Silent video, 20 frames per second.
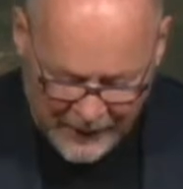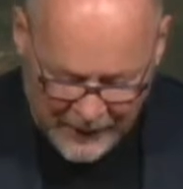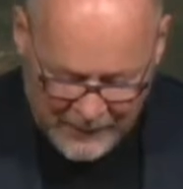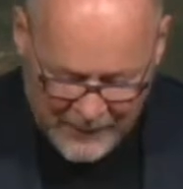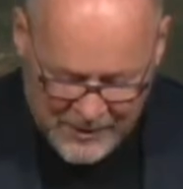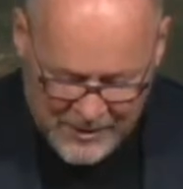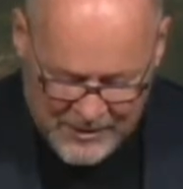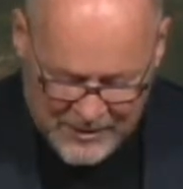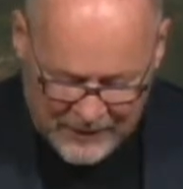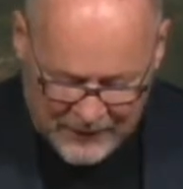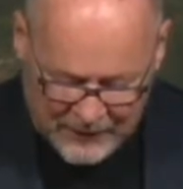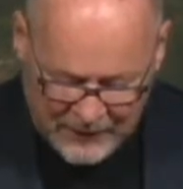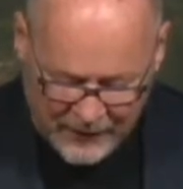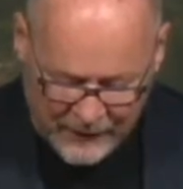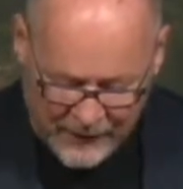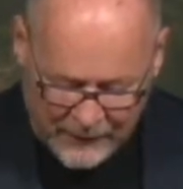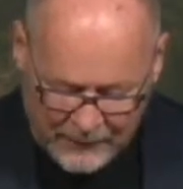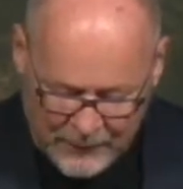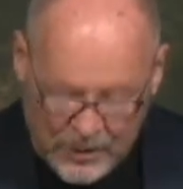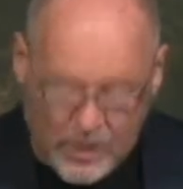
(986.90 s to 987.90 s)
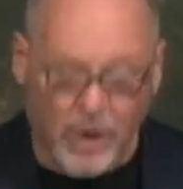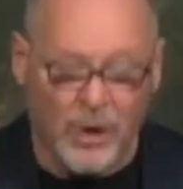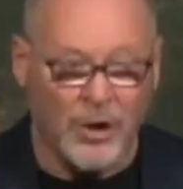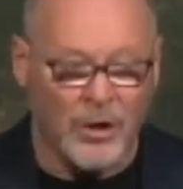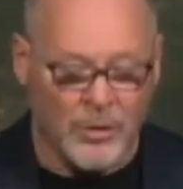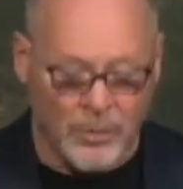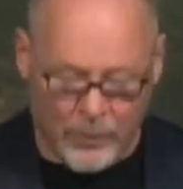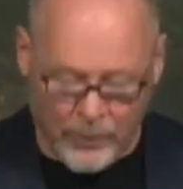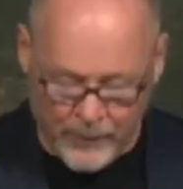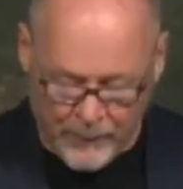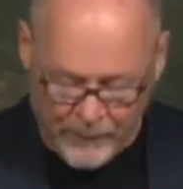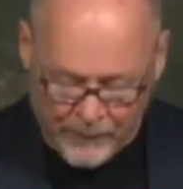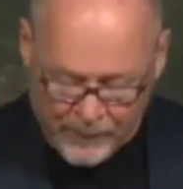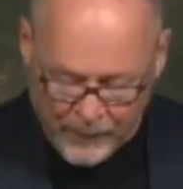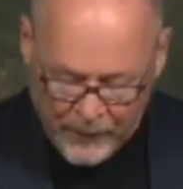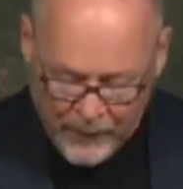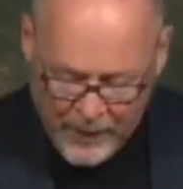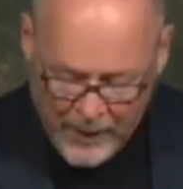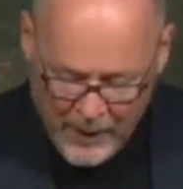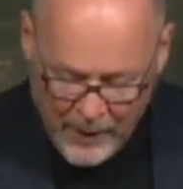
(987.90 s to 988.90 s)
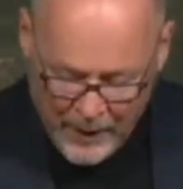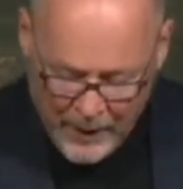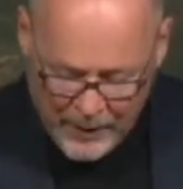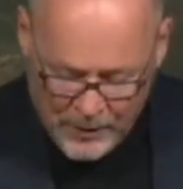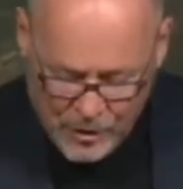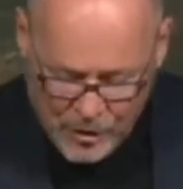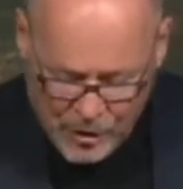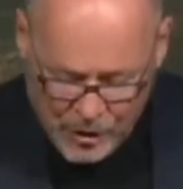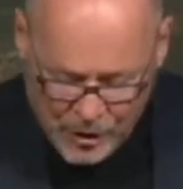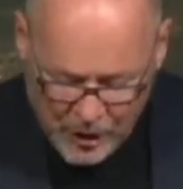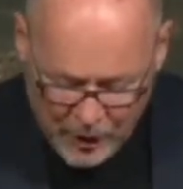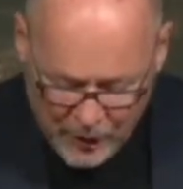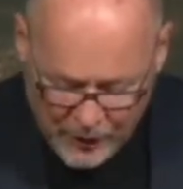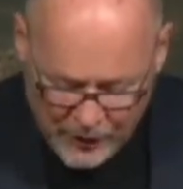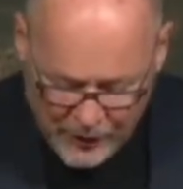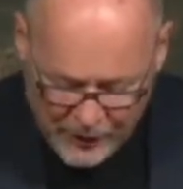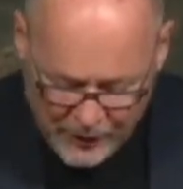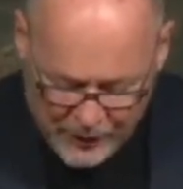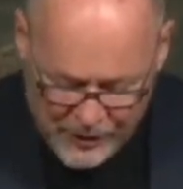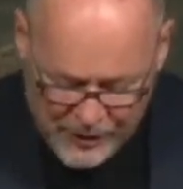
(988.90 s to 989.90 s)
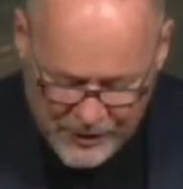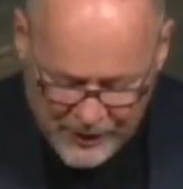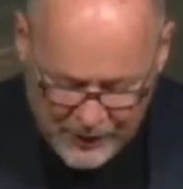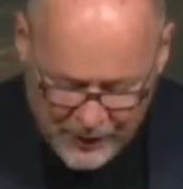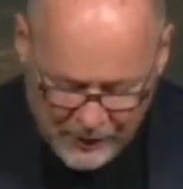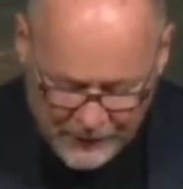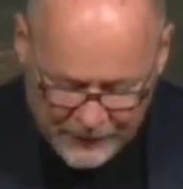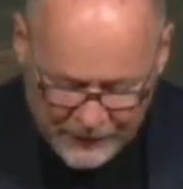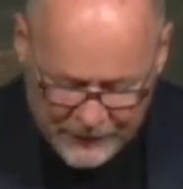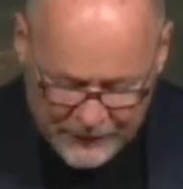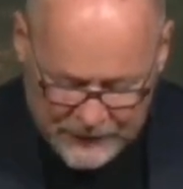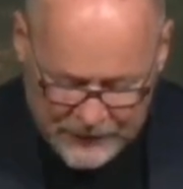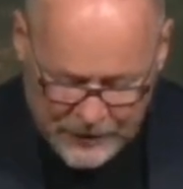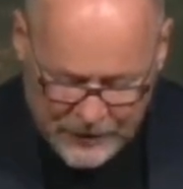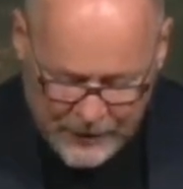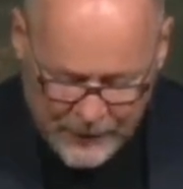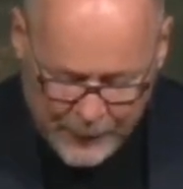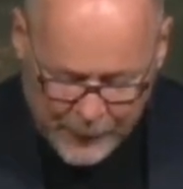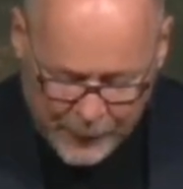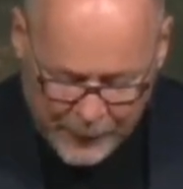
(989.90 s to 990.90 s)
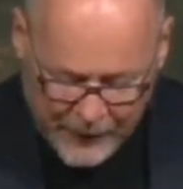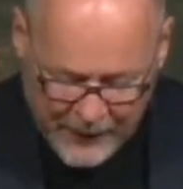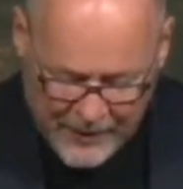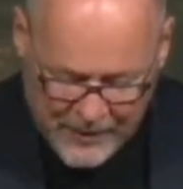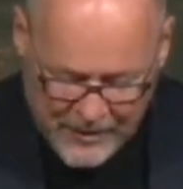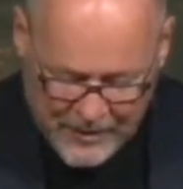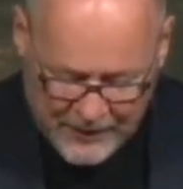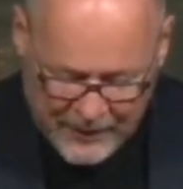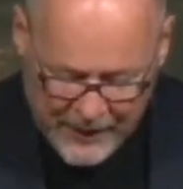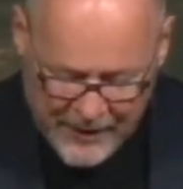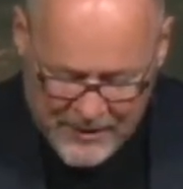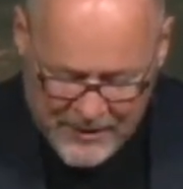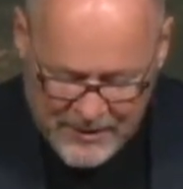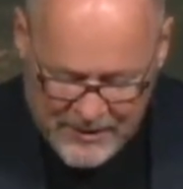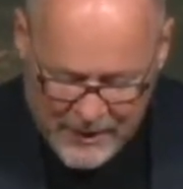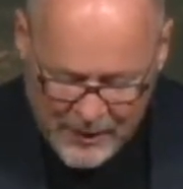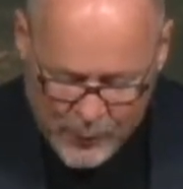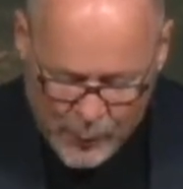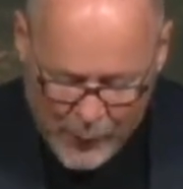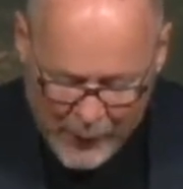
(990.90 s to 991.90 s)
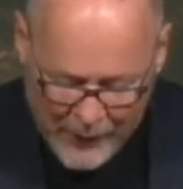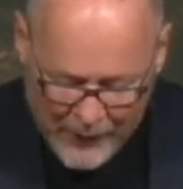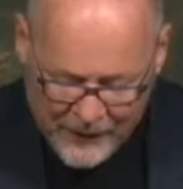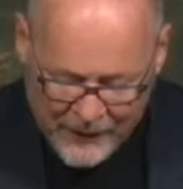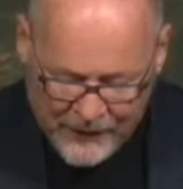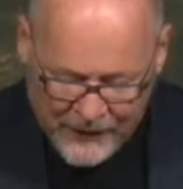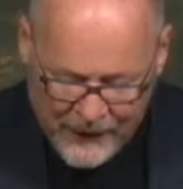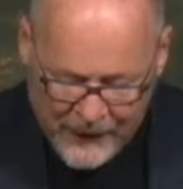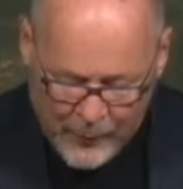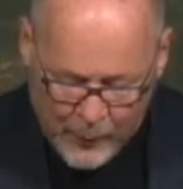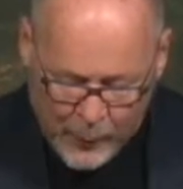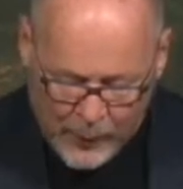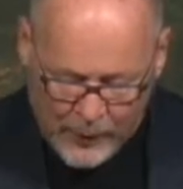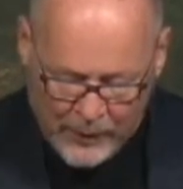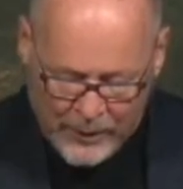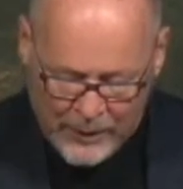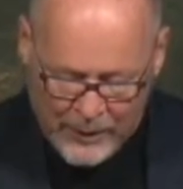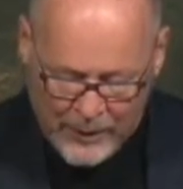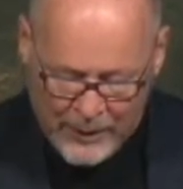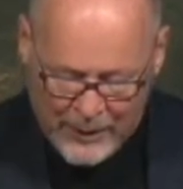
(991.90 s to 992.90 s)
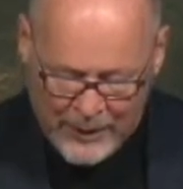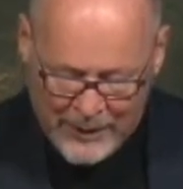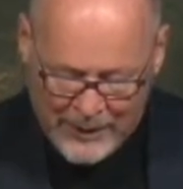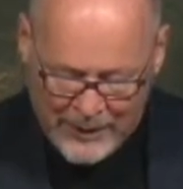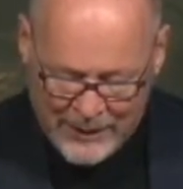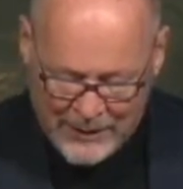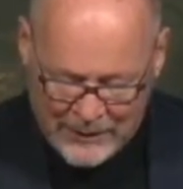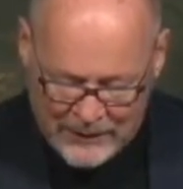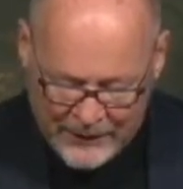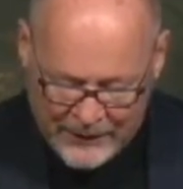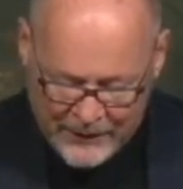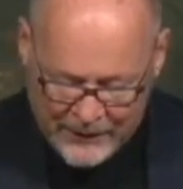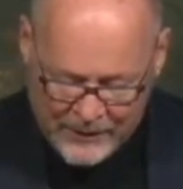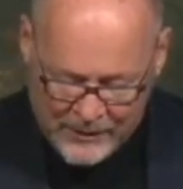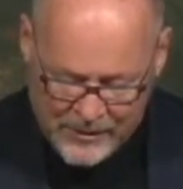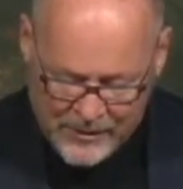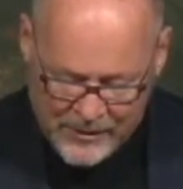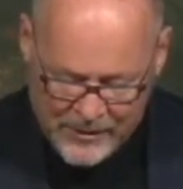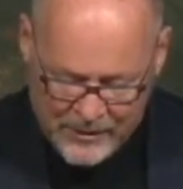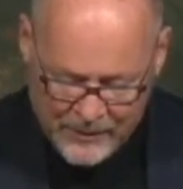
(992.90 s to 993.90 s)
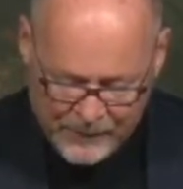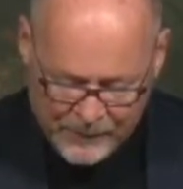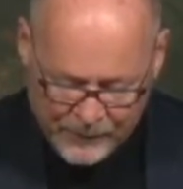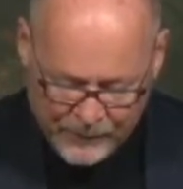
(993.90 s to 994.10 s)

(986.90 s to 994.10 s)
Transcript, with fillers: them, he said to them, Go and show yourself to the priest. And as they went, they were cleansed.